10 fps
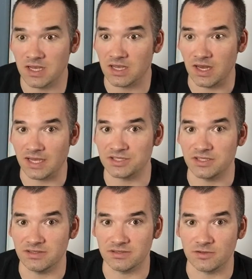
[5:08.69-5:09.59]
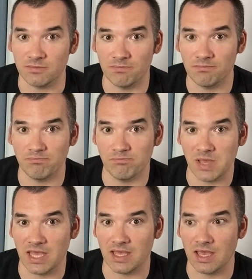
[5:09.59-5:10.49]
connections or
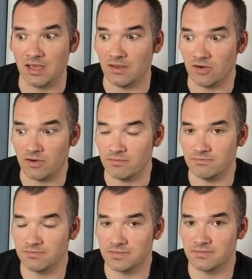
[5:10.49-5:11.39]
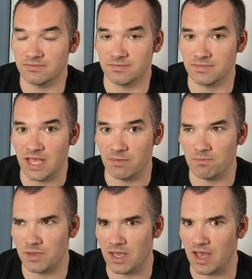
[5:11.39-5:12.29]
pinging or
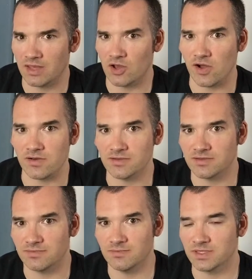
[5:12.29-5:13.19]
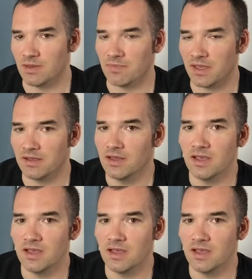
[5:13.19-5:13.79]
API calls or something,